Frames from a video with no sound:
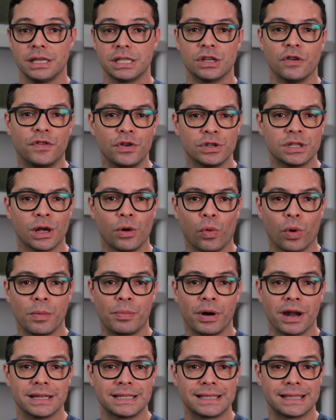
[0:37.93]
So if using a
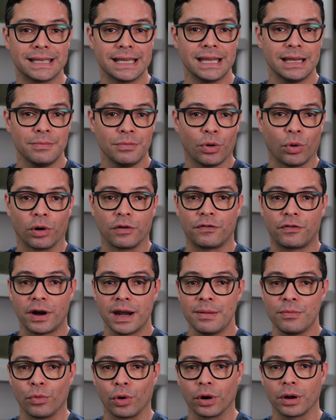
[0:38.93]
WordPress theme or
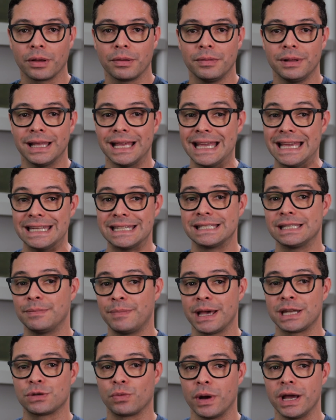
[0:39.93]
framework isn't the
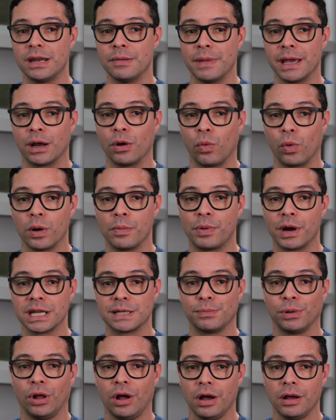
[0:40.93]
best way to make a
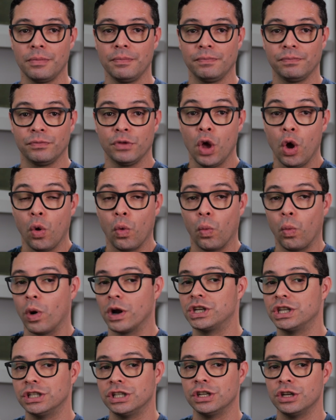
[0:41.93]
WordPress blog,
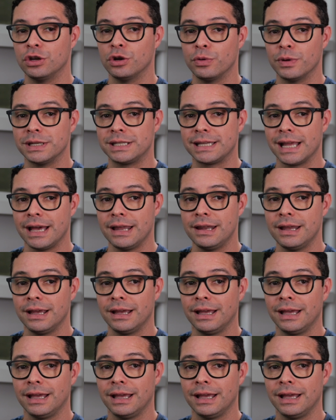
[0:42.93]
what should you do instead?